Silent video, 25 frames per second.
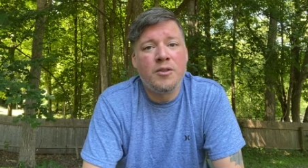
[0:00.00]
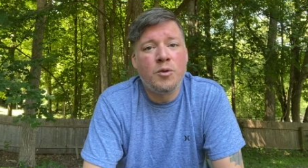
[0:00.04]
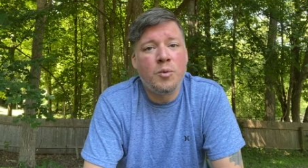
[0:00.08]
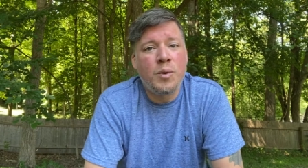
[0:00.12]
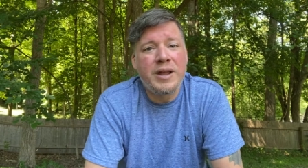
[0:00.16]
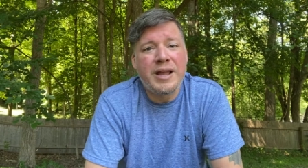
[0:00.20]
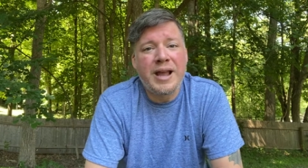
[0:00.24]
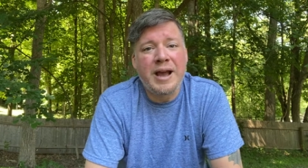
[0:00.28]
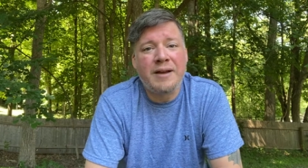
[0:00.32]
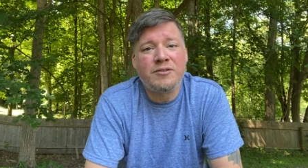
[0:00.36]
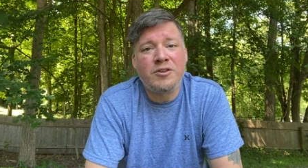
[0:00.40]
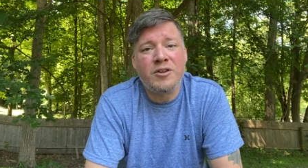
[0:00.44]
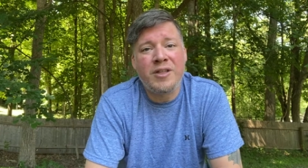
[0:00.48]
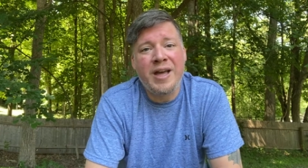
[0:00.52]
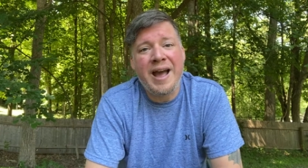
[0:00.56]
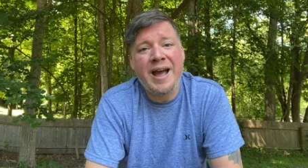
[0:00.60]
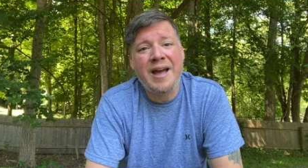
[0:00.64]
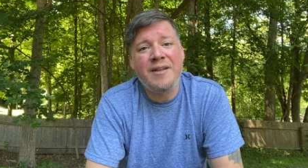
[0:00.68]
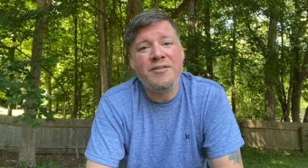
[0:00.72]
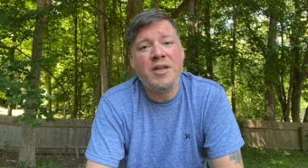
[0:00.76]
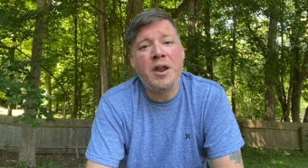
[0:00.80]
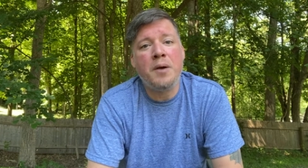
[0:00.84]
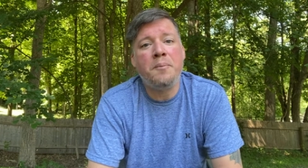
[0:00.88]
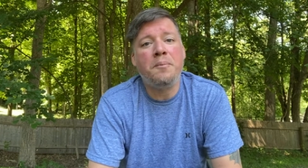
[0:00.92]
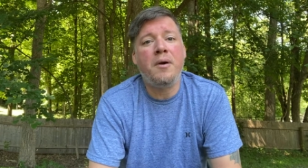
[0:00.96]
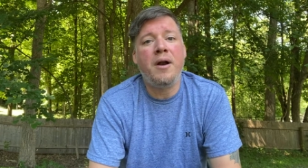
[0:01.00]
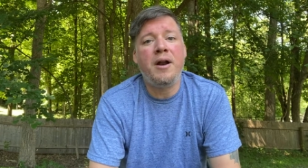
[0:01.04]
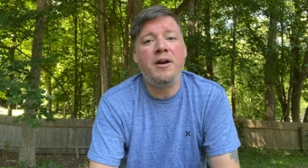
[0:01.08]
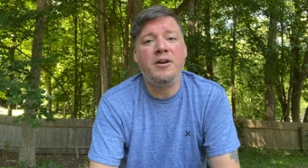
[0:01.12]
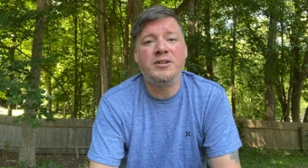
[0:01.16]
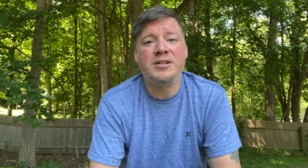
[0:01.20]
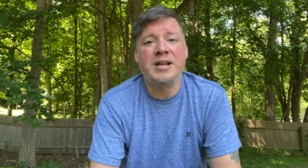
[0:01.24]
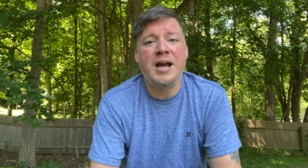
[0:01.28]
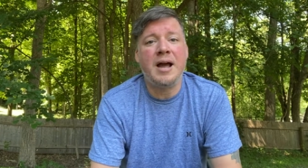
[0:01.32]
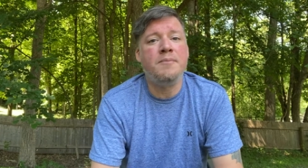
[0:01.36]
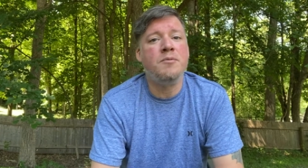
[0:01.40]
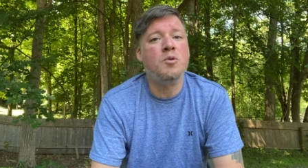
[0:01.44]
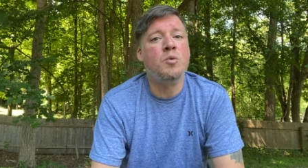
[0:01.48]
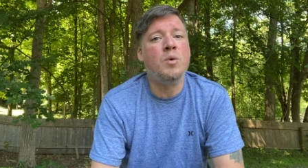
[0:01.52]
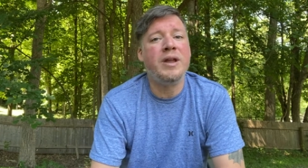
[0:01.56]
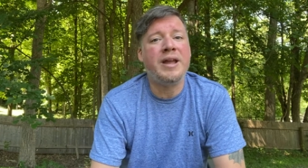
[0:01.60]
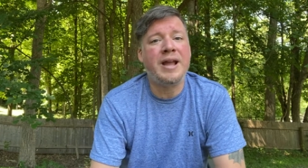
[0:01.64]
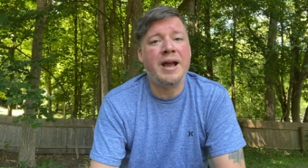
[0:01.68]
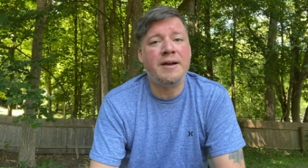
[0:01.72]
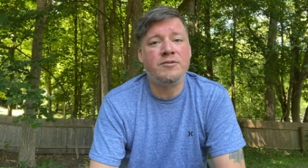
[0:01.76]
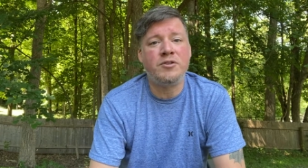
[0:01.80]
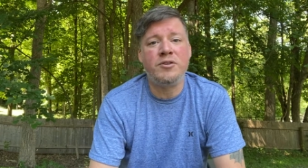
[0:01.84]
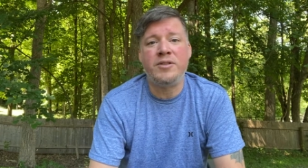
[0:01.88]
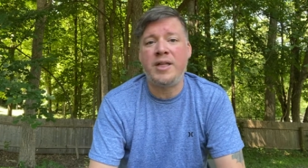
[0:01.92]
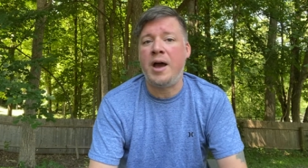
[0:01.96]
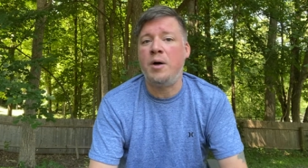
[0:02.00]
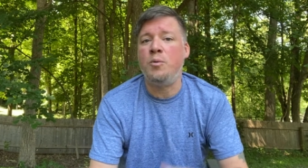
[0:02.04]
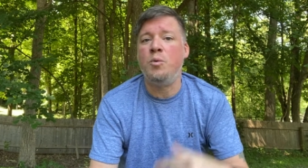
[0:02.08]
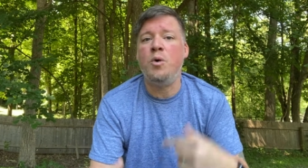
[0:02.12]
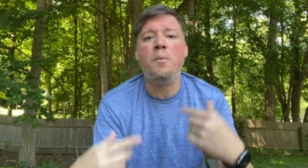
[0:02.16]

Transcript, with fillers: the week after that, and then a prayer time the week after that.